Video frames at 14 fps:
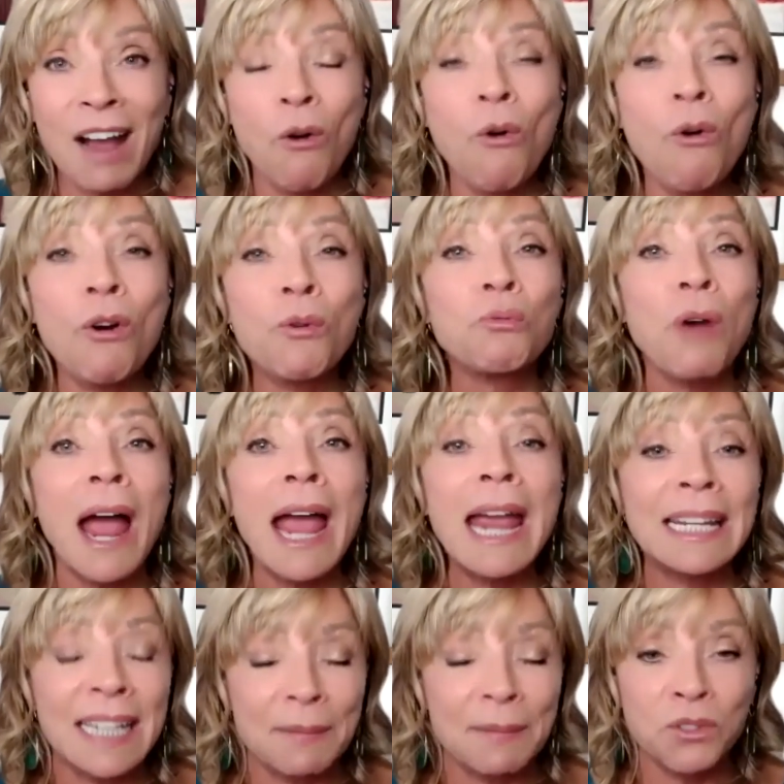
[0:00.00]
Or
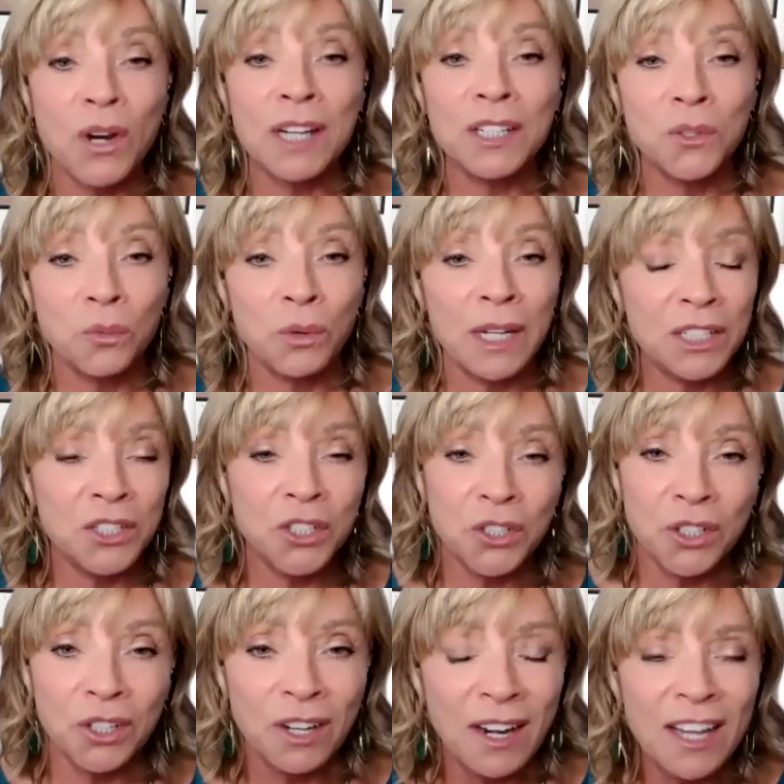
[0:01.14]
writing. I'm trying to read
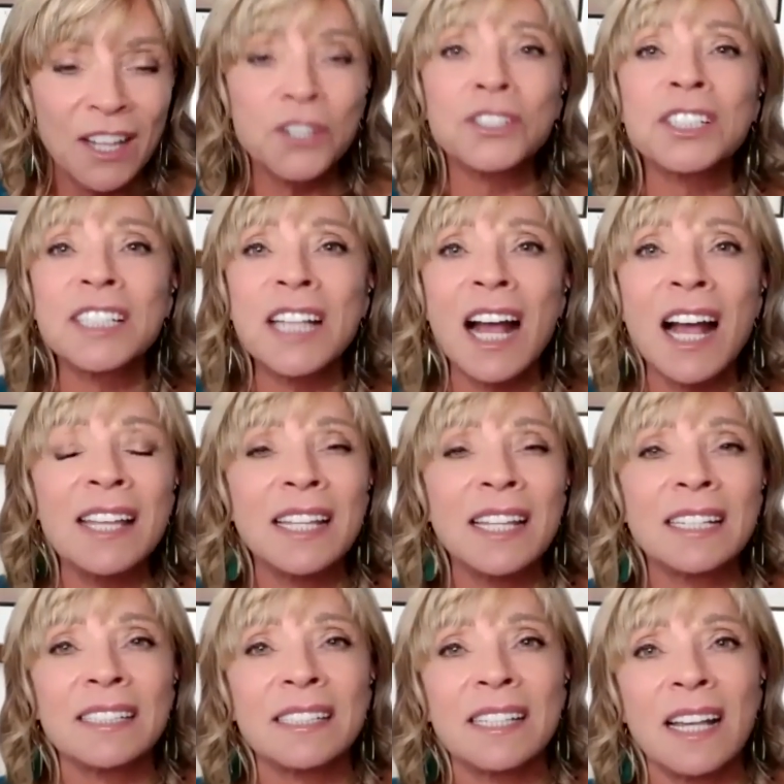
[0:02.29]
your your sign
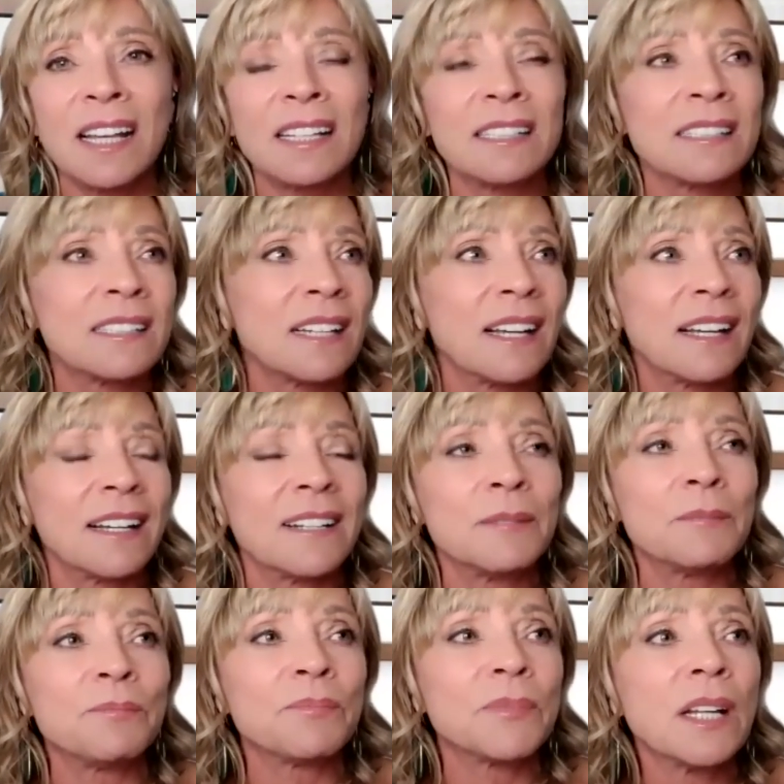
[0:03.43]
that says
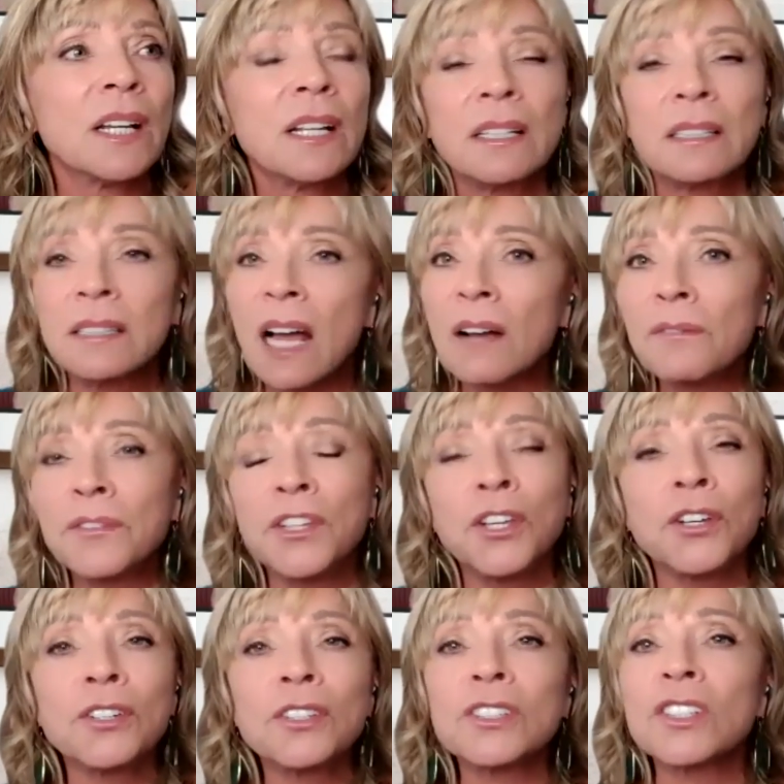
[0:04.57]
um, "Love
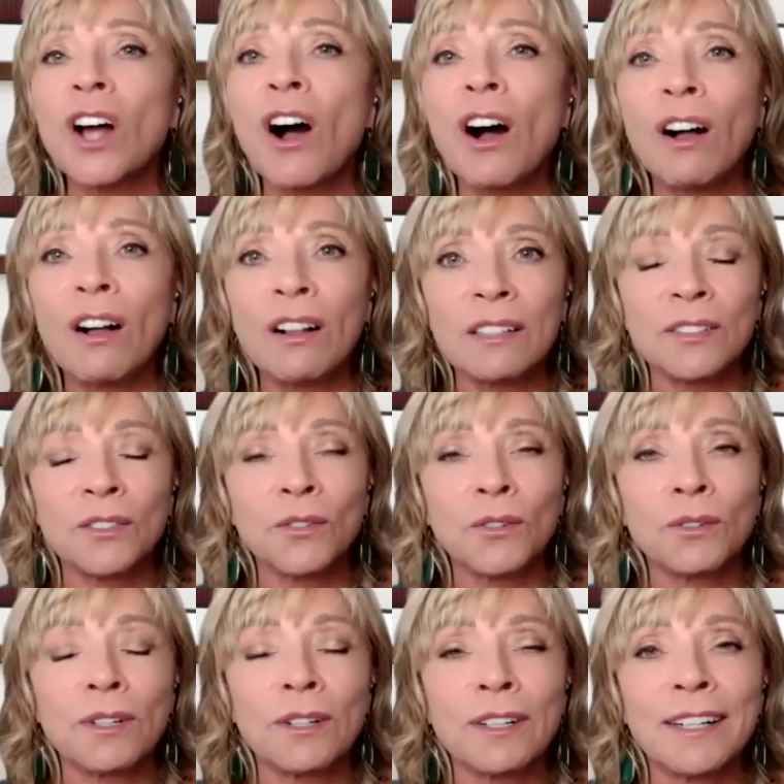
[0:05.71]
cures all," oh,
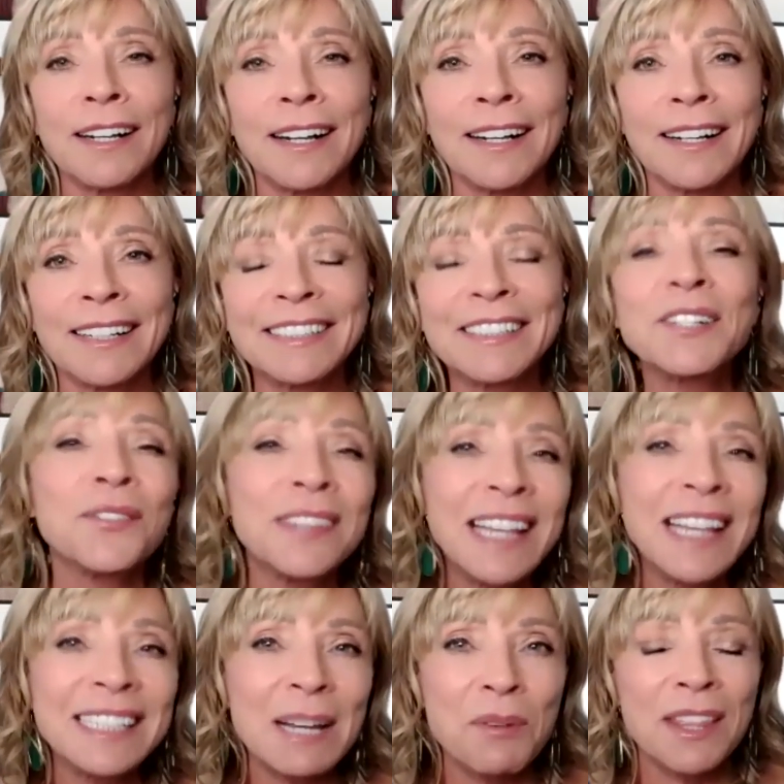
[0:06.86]
or uh, you know
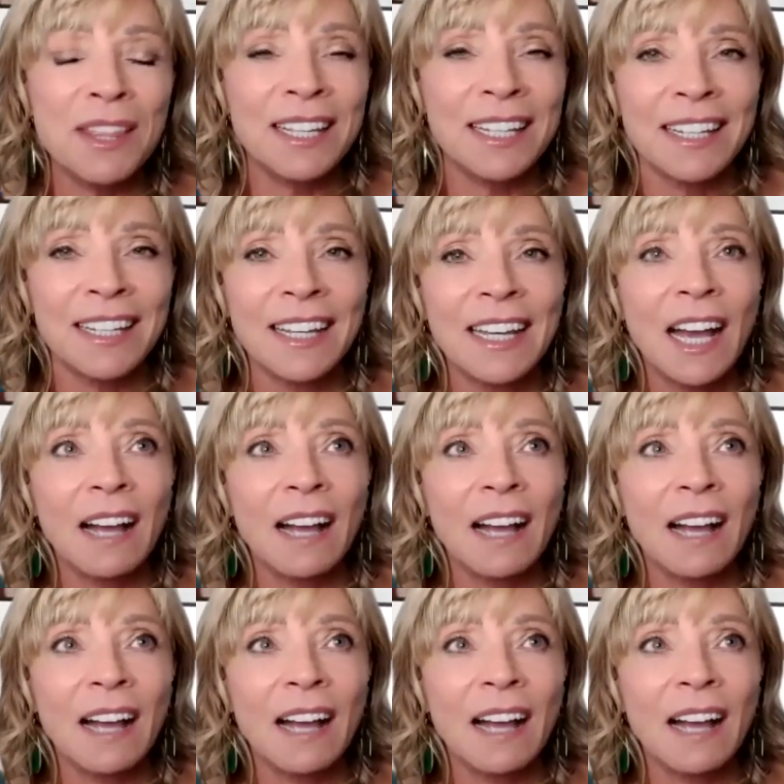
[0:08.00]
that type of thing.